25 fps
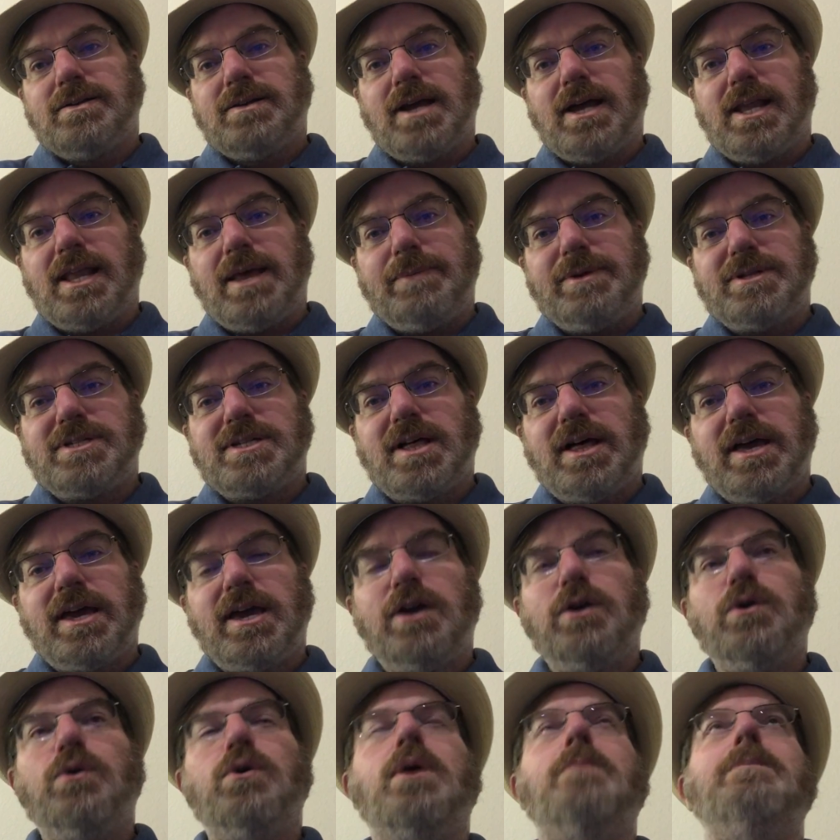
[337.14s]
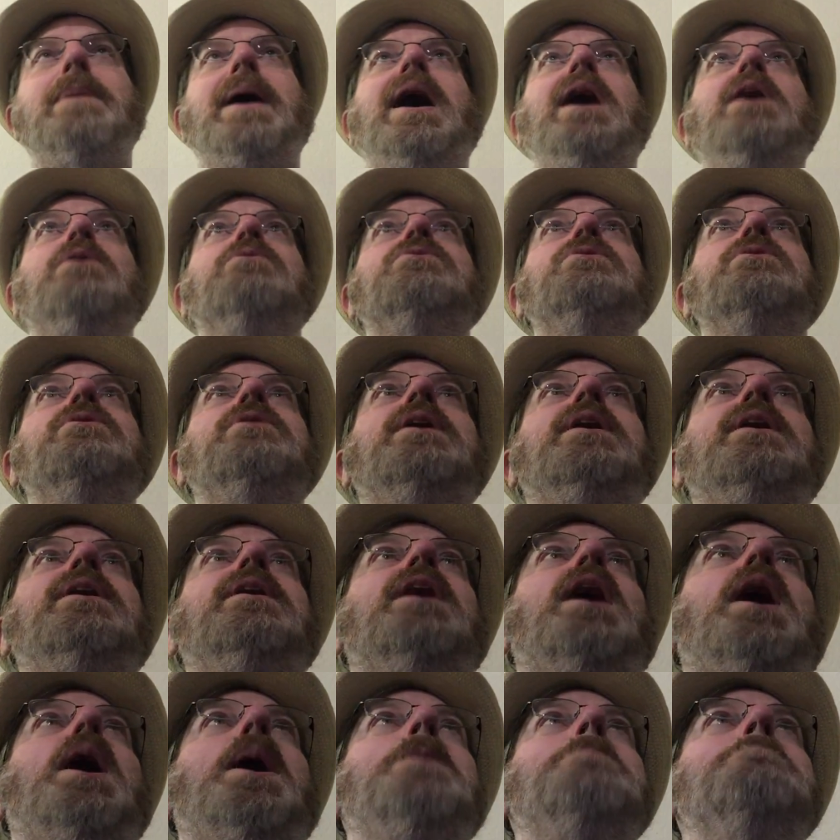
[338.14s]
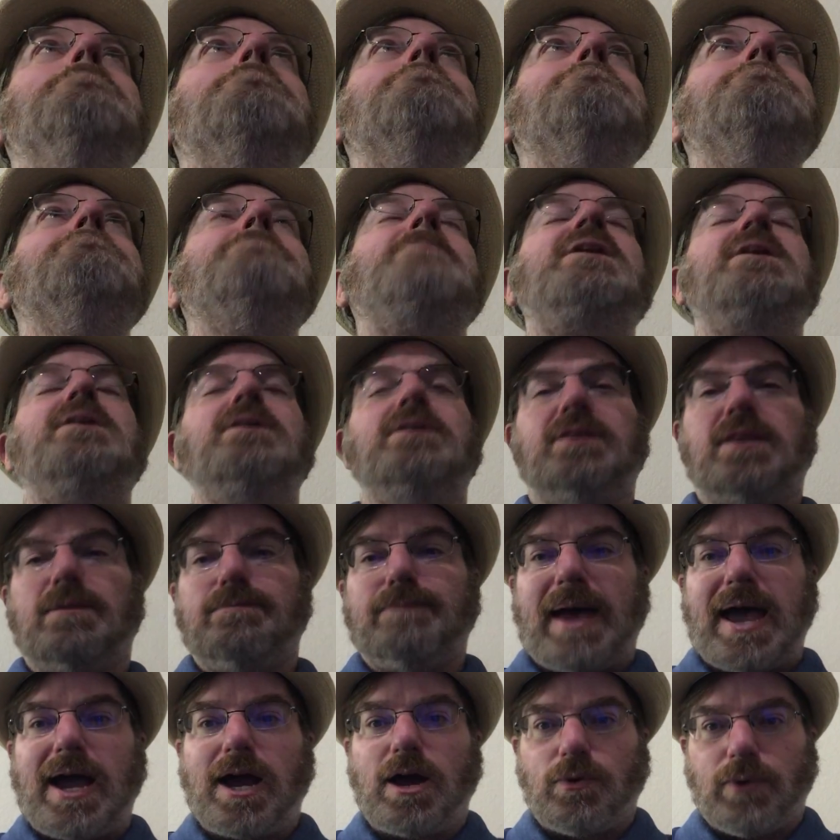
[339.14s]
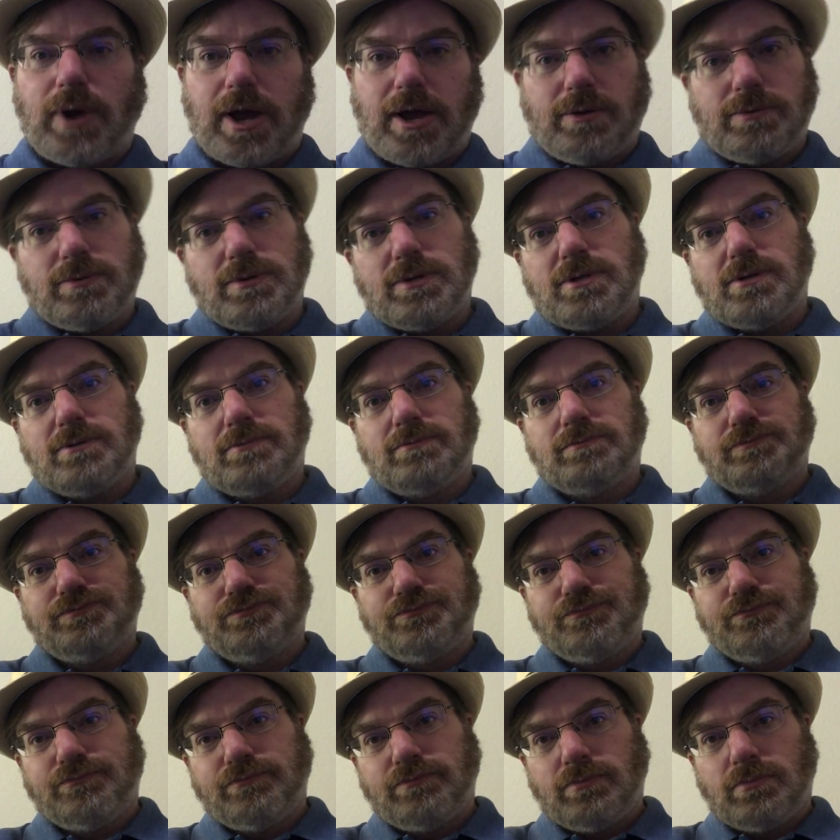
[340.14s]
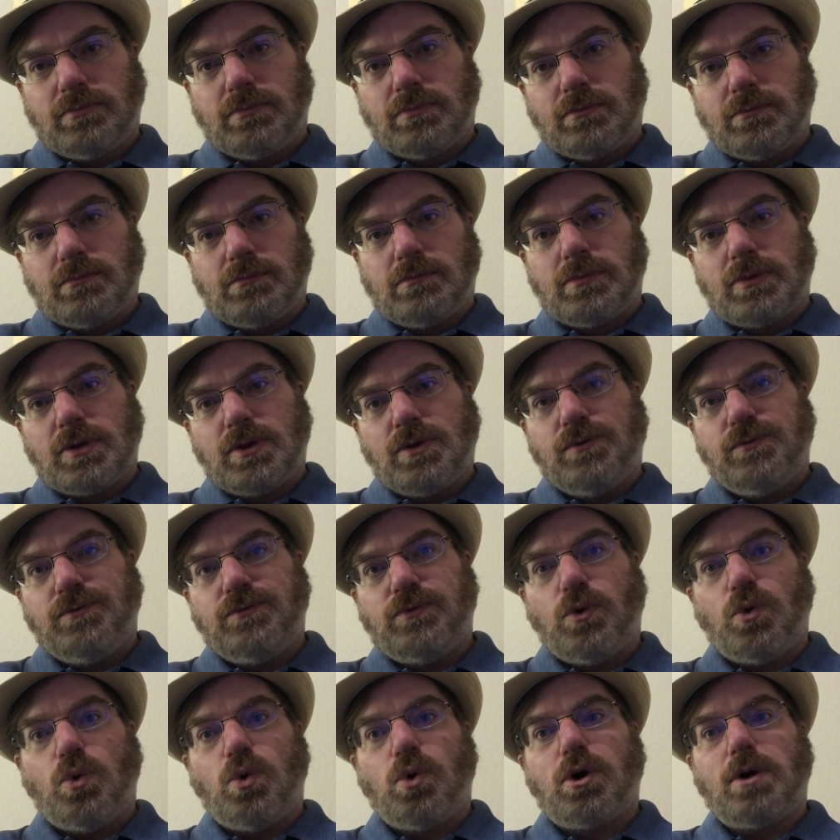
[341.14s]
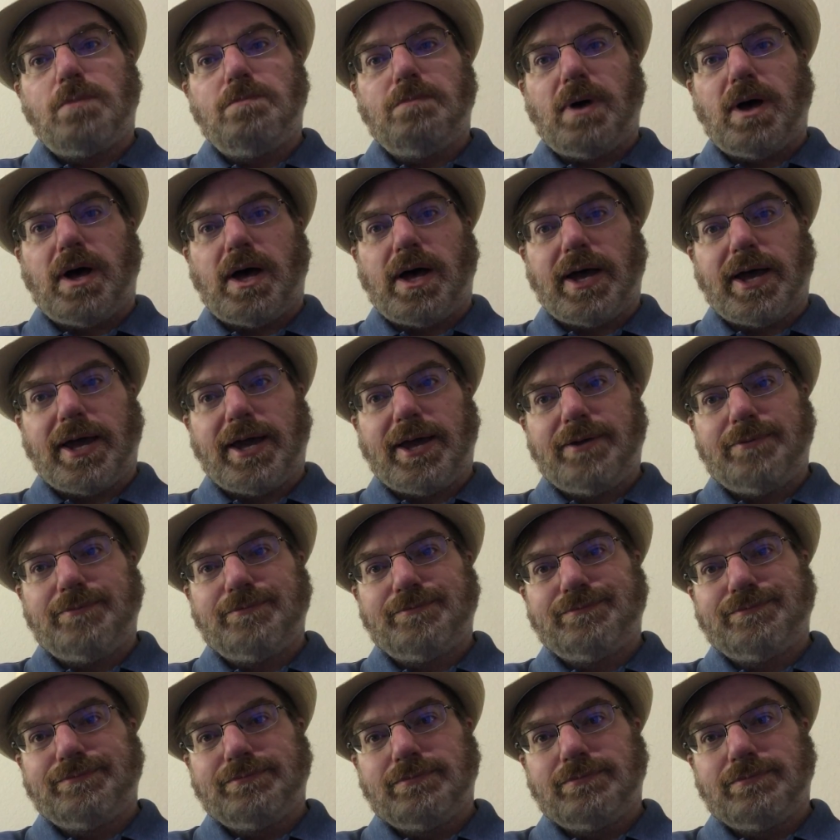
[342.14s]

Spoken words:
Now let me tell you about the background for my